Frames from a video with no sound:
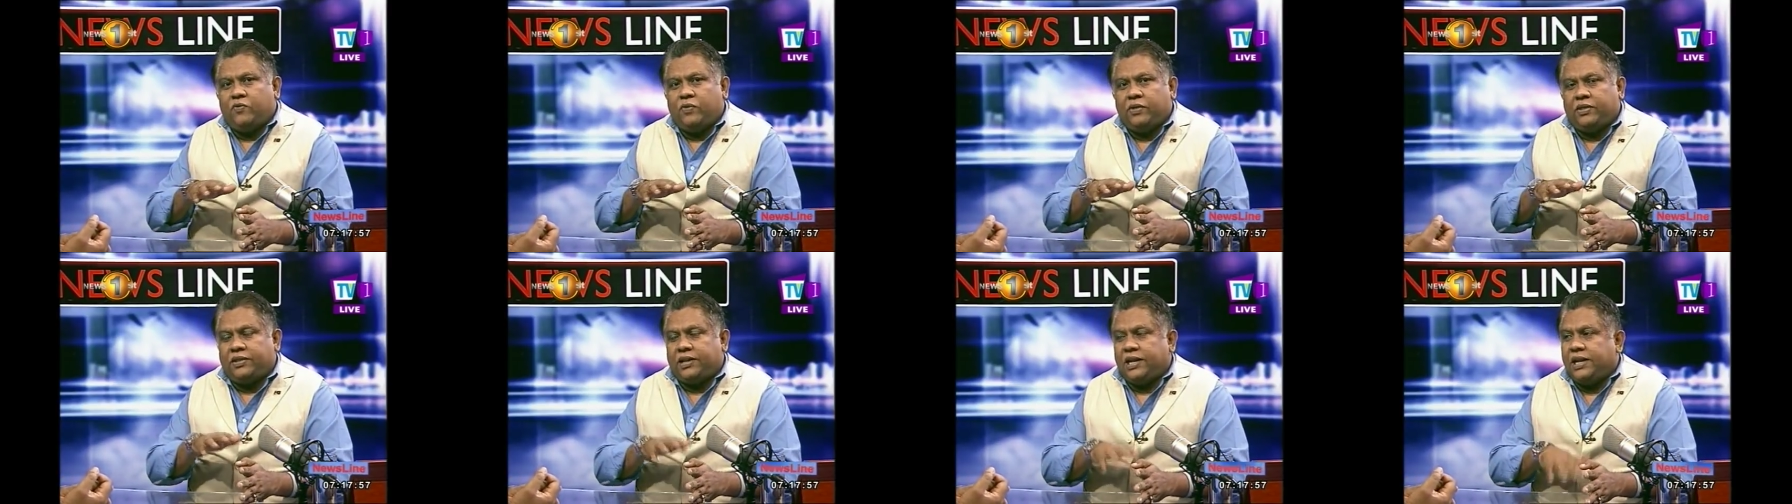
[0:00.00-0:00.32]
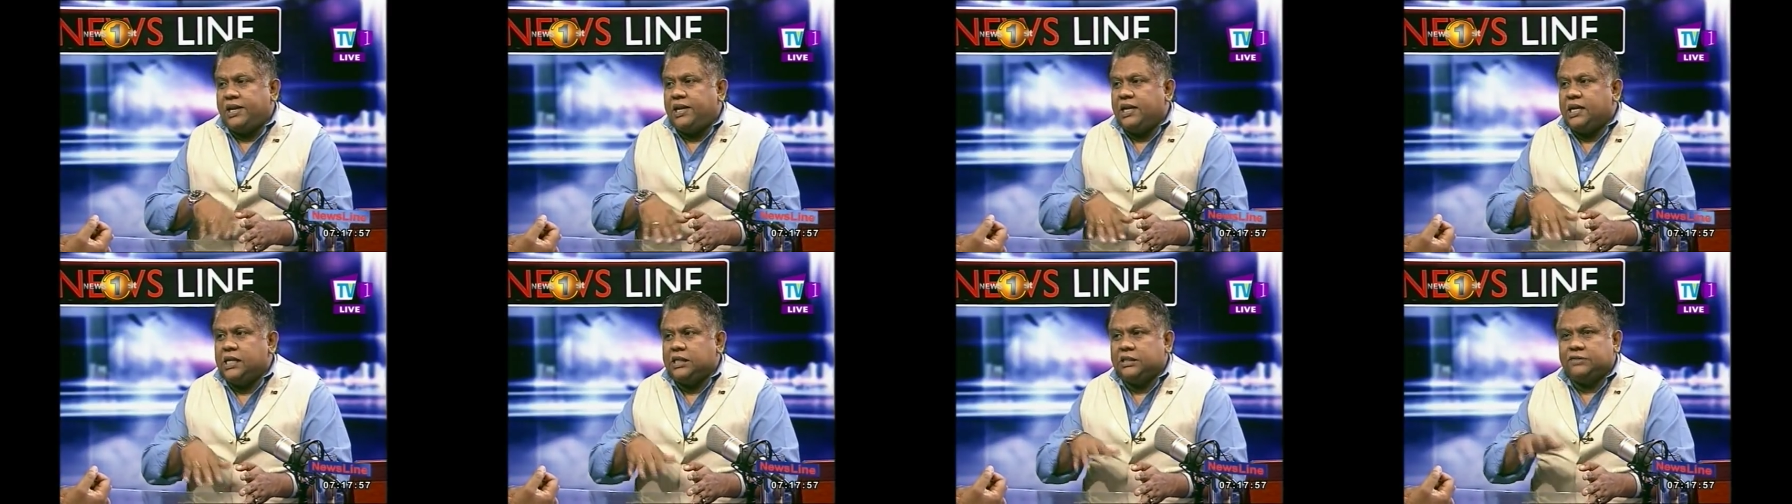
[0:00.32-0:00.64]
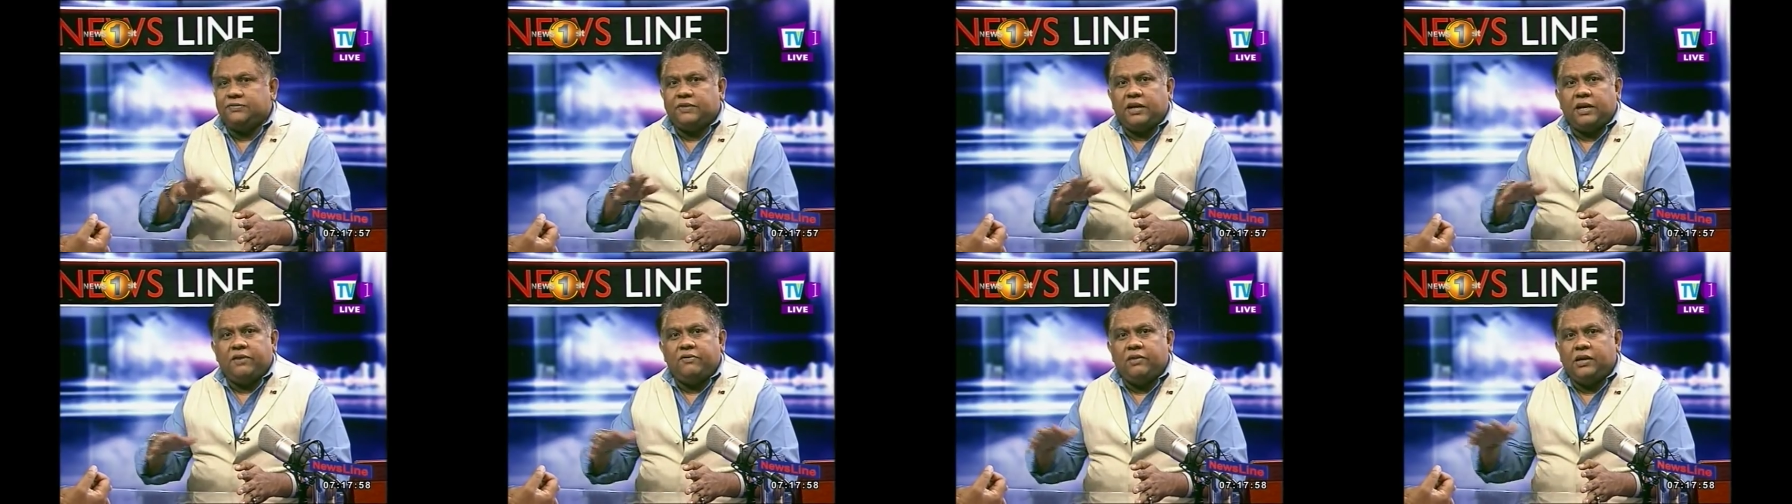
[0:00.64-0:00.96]
for three
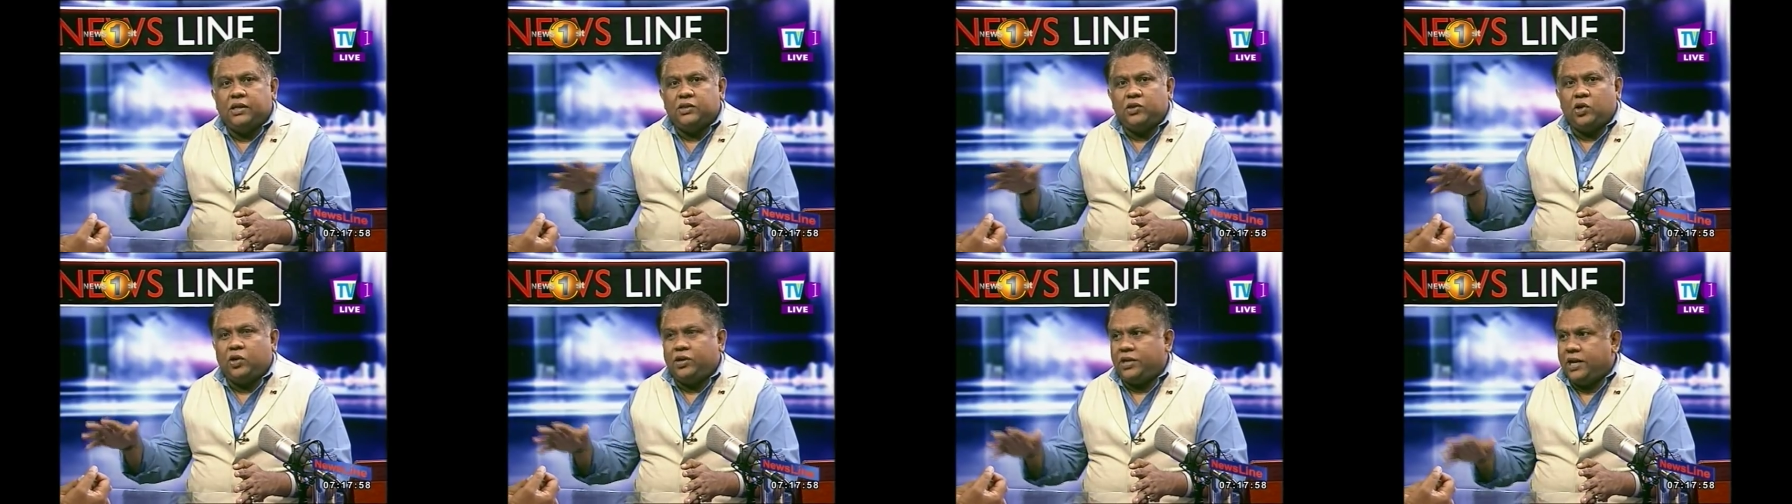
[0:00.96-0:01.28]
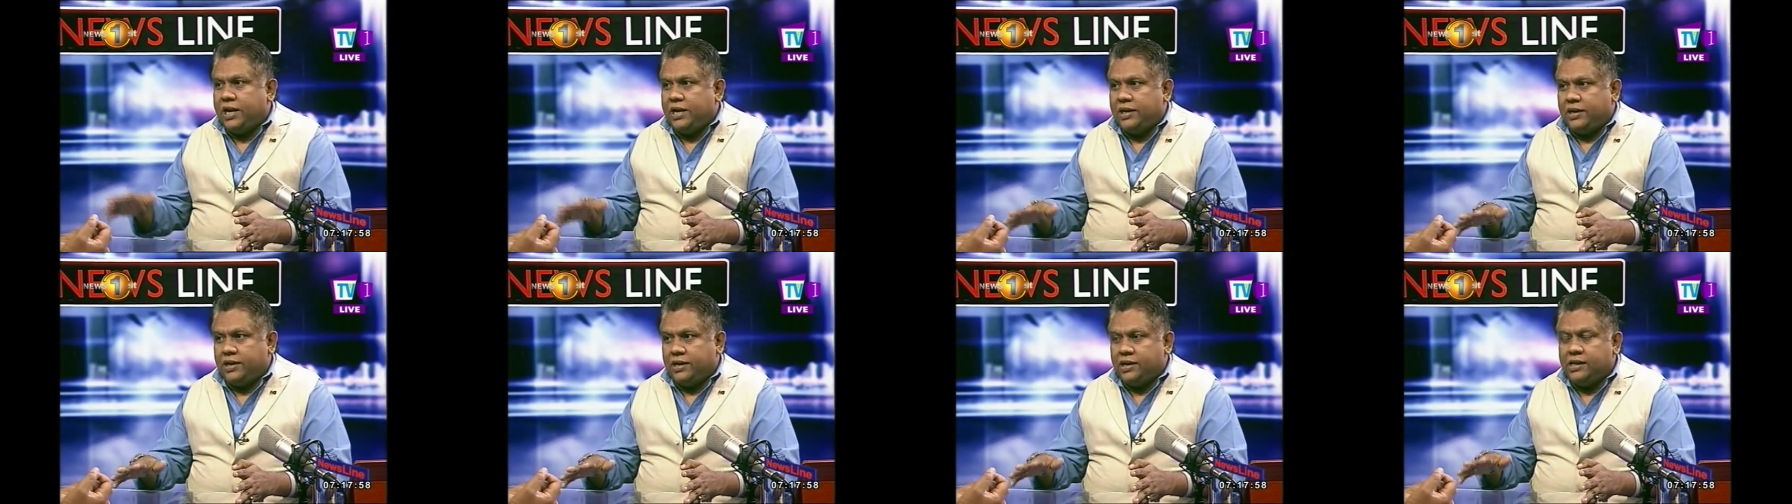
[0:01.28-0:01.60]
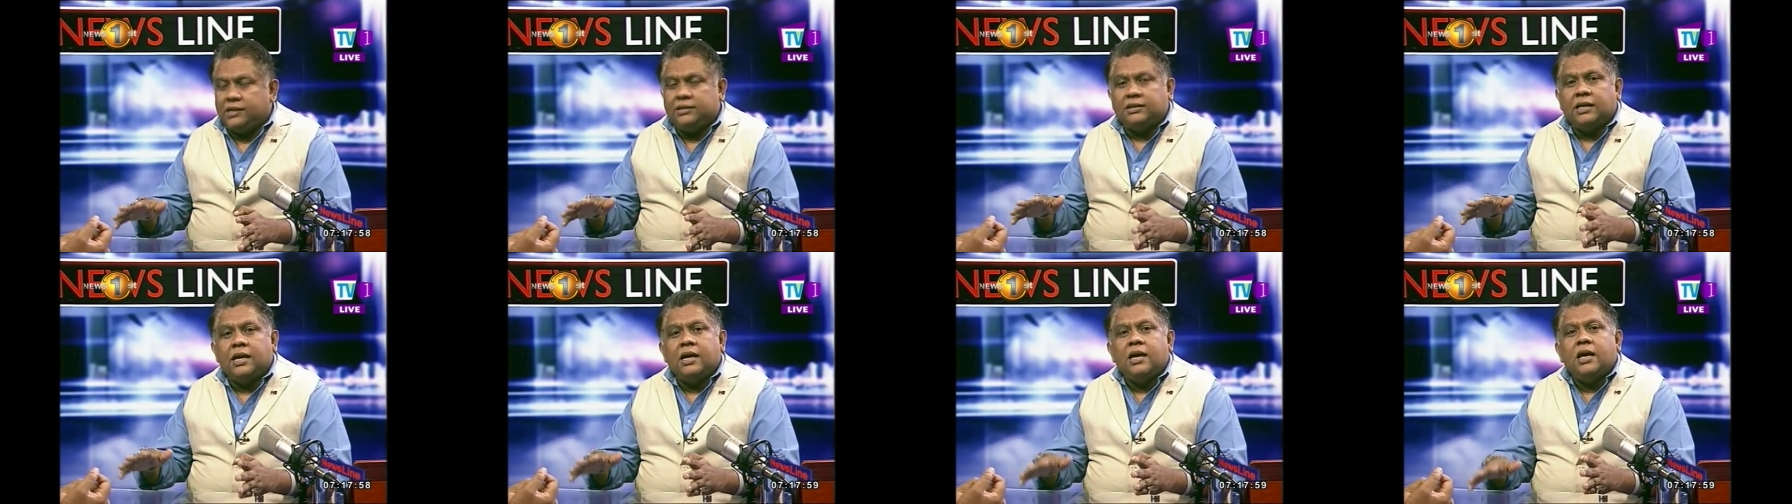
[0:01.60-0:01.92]
years, five uh, years, or ah, ten
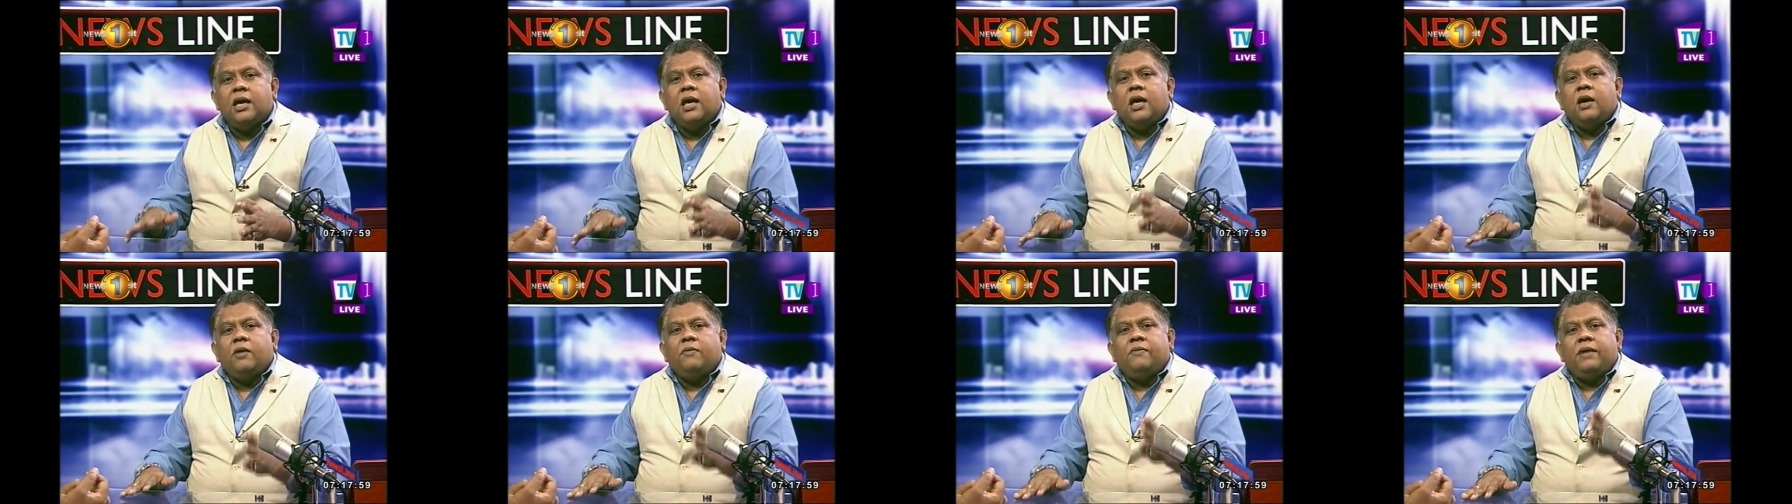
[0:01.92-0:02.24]
years? Point.